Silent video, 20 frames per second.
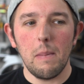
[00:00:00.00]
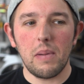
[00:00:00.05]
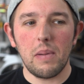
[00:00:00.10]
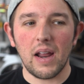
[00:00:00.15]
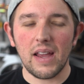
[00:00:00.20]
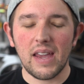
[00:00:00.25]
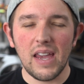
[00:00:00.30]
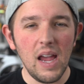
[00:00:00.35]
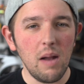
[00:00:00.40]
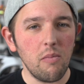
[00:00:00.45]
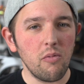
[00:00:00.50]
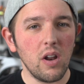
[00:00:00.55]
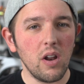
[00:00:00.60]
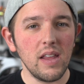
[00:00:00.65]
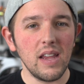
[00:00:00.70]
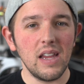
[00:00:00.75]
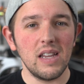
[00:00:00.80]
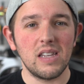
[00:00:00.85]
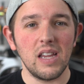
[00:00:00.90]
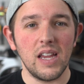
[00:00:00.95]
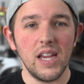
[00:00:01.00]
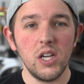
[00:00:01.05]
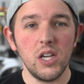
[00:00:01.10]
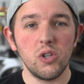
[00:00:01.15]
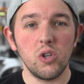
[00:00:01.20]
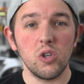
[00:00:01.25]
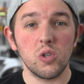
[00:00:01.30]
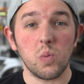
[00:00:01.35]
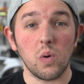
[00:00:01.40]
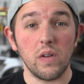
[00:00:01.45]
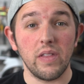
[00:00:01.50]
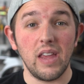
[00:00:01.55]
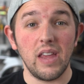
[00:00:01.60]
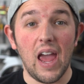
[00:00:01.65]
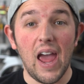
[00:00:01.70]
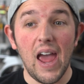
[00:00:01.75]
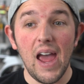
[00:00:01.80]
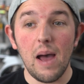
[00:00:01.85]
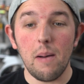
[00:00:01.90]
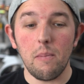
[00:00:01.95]
but I kept running into issues where
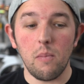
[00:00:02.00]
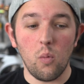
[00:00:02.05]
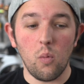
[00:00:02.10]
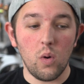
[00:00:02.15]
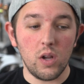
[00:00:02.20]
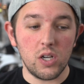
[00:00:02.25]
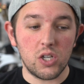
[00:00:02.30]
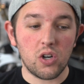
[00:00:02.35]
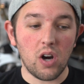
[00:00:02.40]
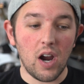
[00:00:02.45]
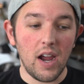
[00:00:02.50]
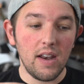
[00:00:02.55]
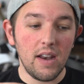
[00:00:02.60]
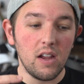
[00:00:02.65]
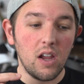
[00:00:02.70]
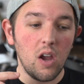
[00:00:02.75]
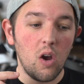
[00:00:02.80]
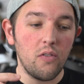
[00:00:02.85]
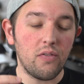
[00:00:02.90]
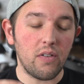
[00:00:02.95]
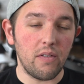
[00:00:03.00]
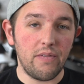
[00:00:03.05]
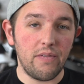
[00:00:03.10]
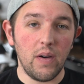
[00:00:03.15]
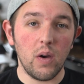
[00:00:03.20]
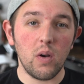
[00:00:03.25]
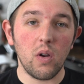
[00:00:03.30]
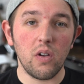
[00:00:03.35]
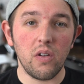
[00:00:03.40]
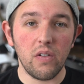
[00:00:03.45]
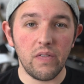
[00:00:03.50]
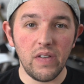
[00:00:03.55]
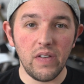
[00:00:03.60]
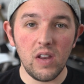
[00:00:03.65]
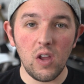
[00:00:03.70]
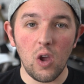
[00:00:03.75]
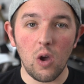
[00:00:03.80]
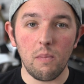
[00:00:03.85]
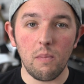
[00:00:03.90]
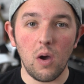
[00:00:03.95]
the app would try to go from photo to
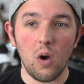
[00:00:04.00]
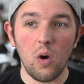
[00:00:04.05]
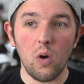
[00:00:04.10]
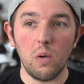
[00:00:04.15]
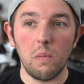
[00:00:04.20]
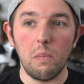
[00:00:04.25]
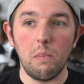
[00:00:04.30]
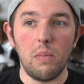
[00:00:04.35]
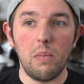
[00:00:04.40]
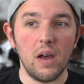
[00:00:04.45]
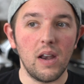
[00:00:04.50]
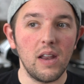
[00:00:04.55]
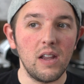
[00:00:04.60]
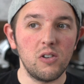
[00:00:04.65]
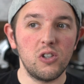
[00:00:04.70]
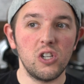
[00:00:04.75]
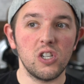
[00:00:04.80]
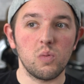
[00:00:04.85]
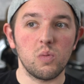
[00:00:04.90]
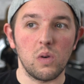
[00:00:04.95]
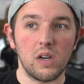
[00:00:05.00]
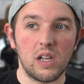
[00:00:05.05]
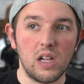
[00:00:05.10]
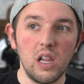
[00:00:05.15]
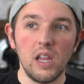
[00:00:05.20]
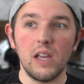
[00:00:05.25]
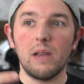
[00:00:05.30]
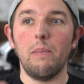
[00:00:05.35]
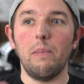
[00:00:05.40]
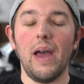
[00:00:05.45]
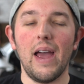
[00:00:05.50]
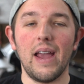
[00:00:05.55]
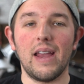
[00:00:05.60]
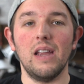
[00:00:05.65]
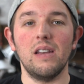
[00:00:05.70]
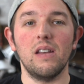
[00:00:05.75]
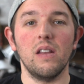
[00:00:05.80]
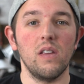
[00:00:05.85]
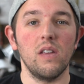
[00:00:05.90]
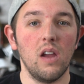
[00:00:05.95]
video mode, but it just would click back
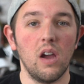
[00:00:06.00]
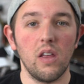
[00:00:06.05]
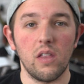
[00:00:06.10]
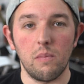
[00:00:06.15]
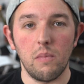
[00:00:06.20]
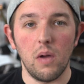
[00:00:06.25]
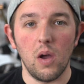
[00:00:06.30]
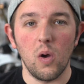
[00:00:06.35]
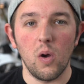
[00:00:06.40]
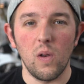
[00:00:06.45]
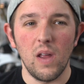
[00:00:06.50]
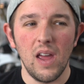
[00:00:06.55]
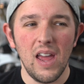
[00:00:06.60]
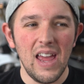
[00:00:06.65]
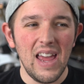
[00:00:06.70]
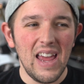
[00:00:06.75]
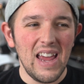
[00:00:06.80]
into the other mode.